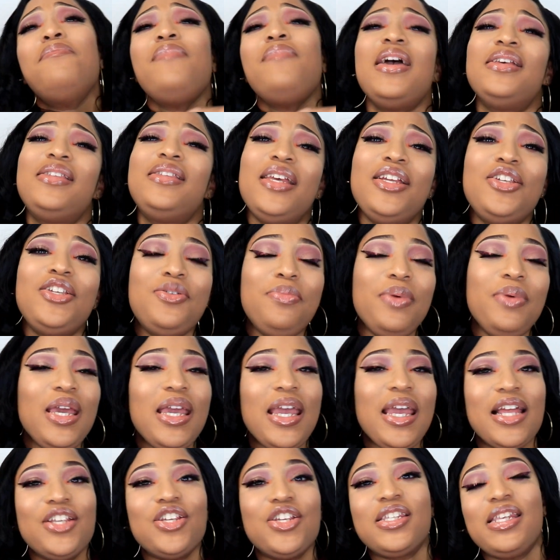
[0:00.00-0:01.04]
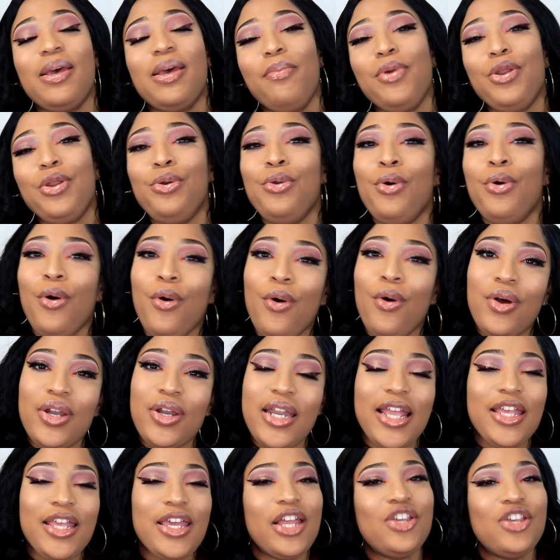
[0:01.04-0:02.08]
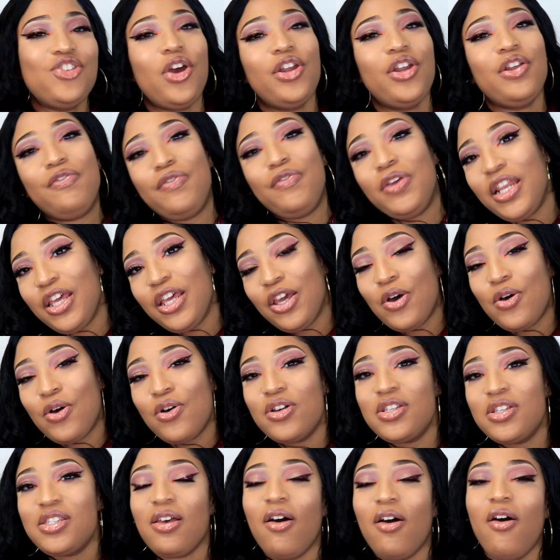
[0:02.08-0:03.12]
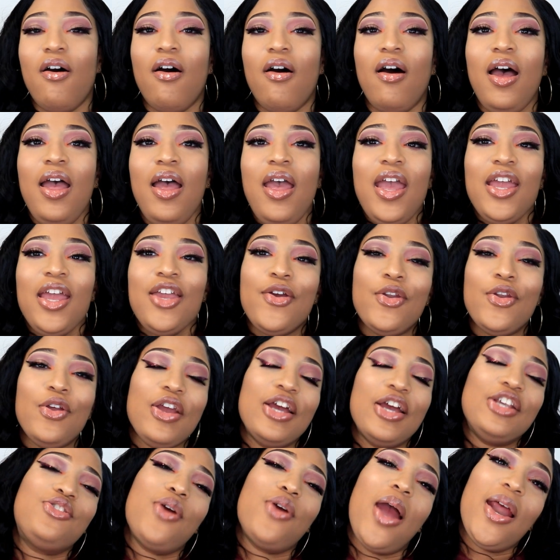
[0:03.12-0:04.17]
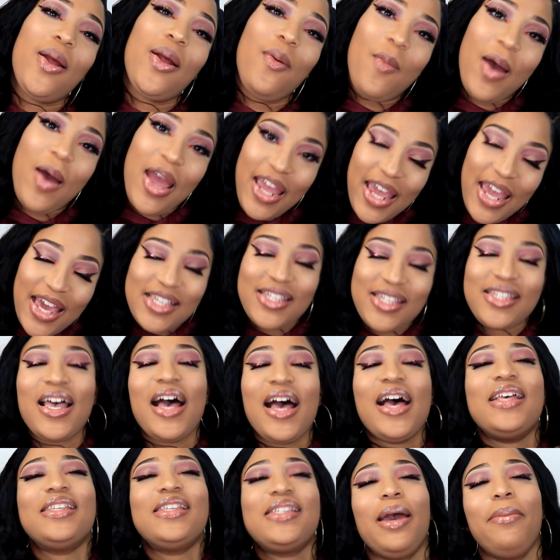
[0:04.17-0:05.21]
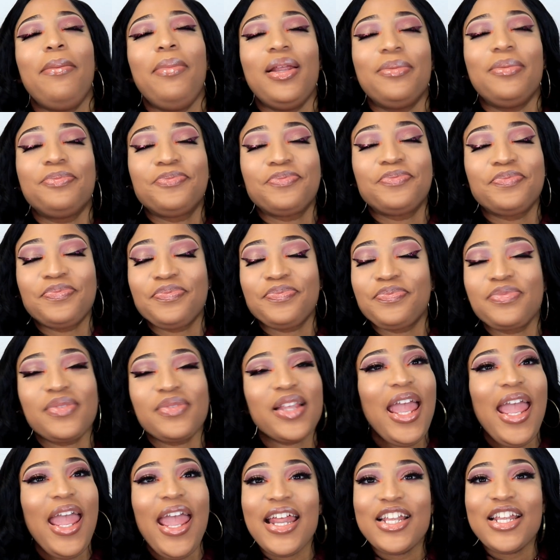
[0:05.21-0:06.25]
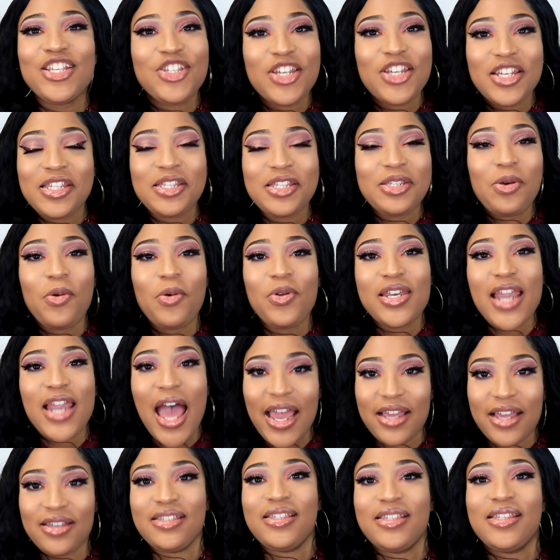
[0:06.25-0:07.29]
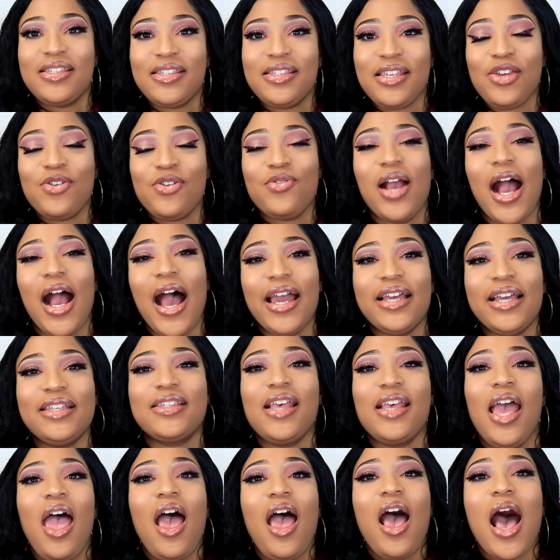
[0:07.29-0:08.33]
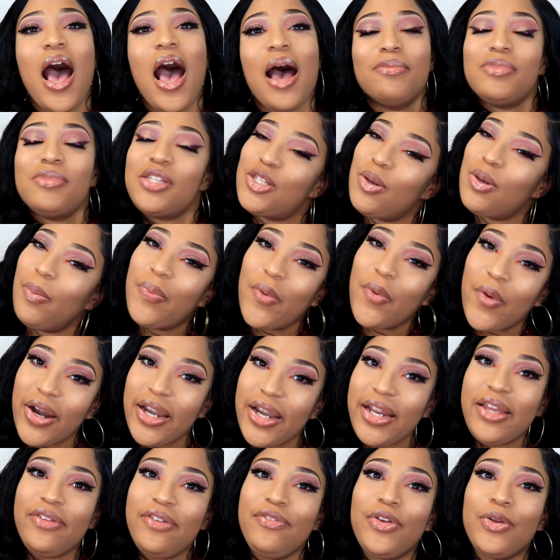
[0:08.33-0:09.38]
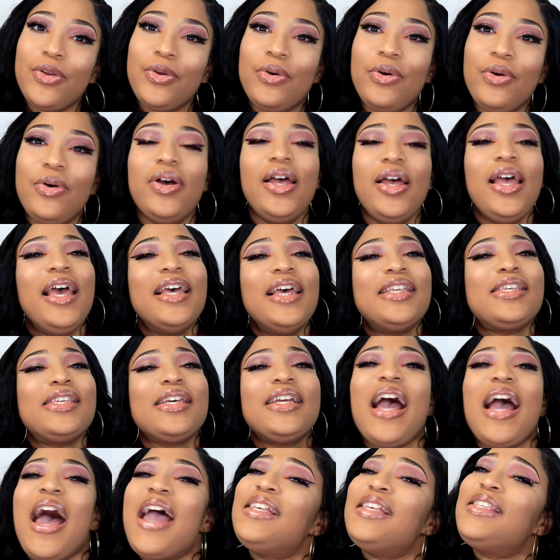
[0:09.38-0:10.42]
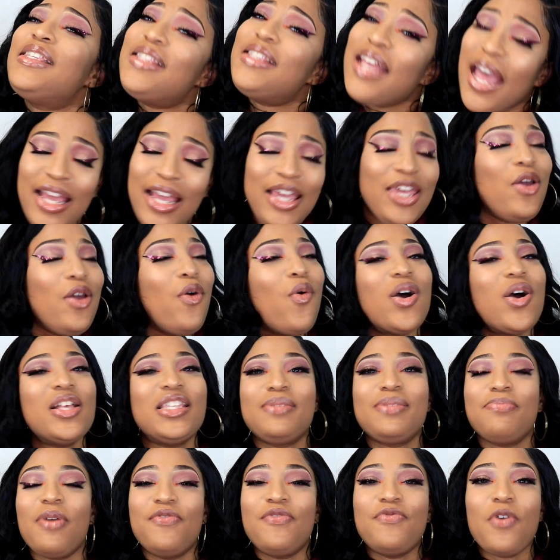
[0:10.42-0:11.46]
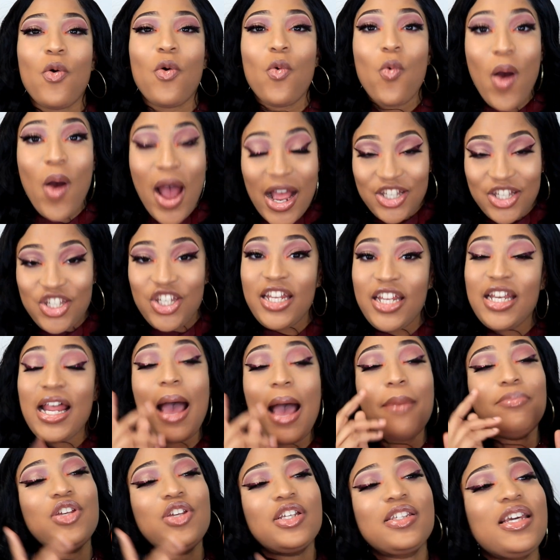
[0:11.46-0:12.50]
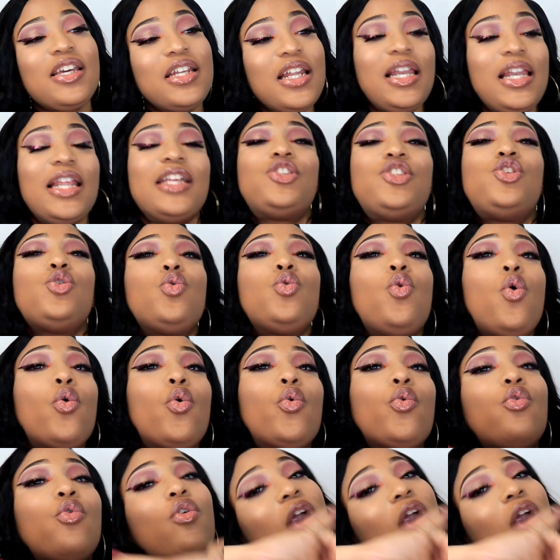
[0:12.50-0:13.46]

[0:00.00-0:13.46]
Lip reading: message me and just let me know that you enjoy the videos, or you know, you're trying out my hairstyles. I mean, it's just so nice to see you guys. I'm supportive, you know. So guys, thank you once more for watching. I'm just gonna let you go